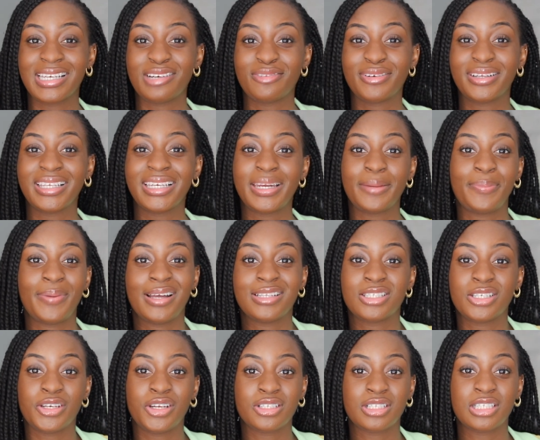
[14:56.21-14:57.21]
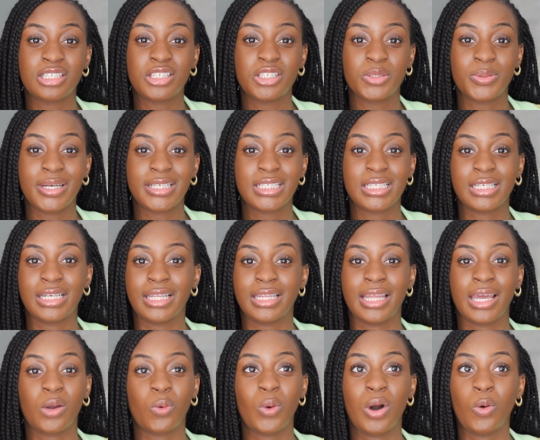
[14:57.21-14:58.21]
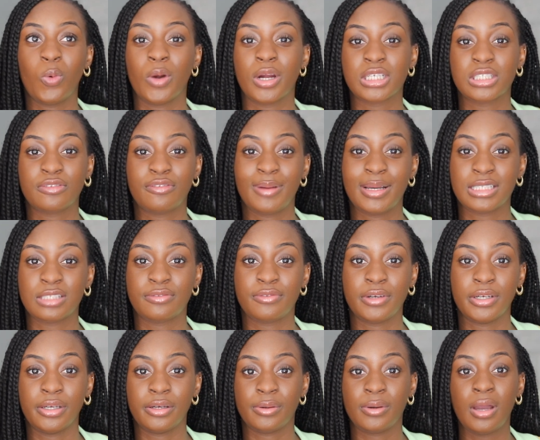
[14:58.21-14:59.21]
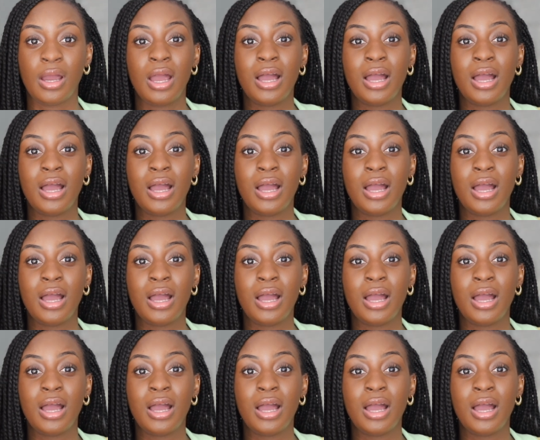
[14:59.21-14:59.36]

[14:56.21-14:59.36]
it really depends on your situation and like what works best for you.